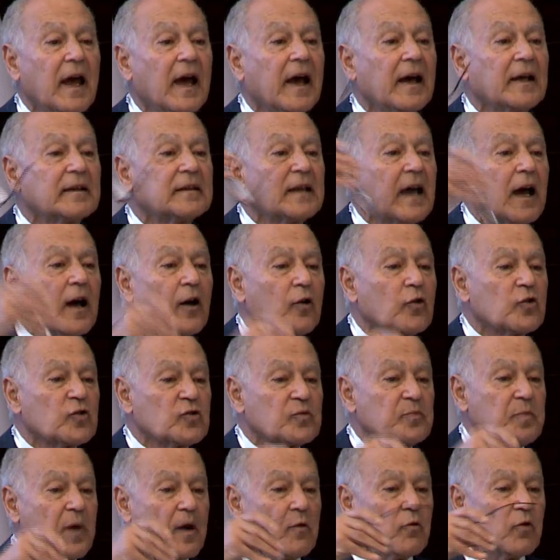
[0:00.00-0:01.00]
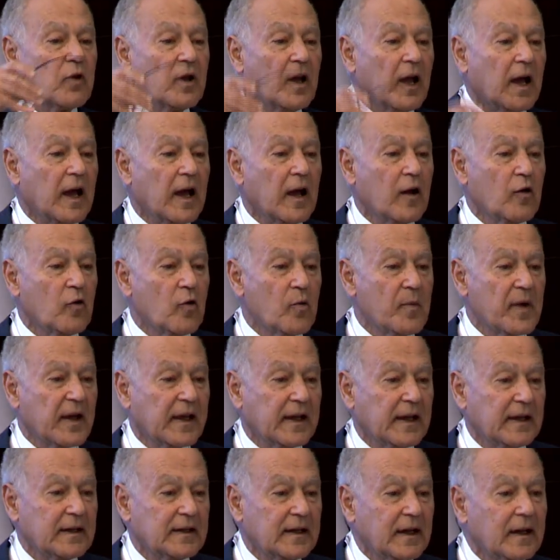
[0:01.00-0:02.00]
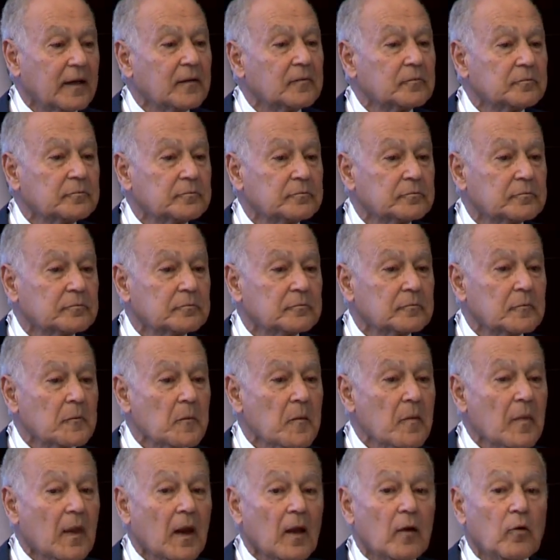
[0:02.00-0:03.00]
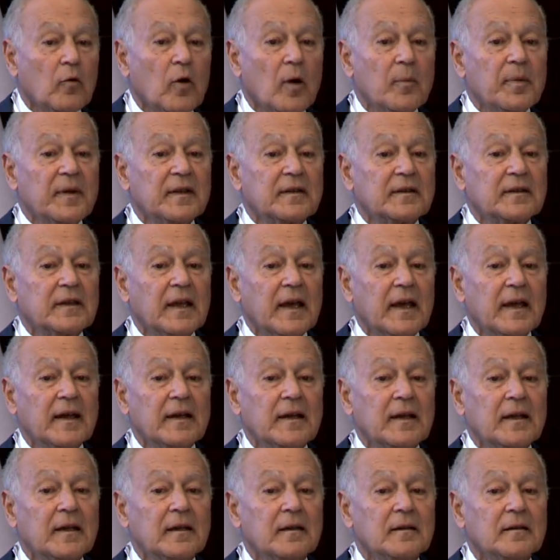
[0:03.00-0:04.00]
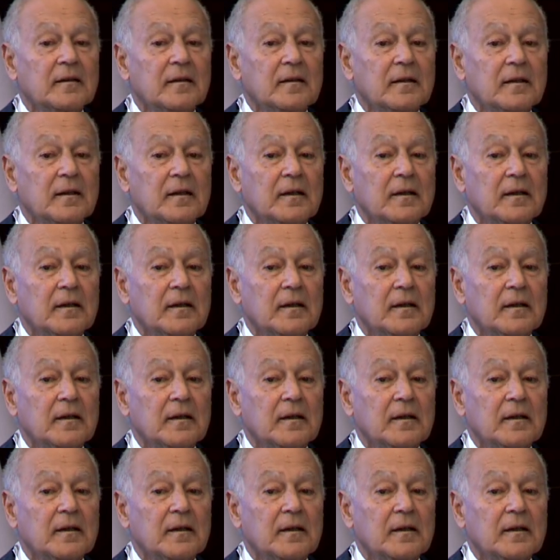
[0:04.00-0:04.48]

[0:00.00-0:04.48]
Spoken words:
prevents it from taking over its power. Therefore,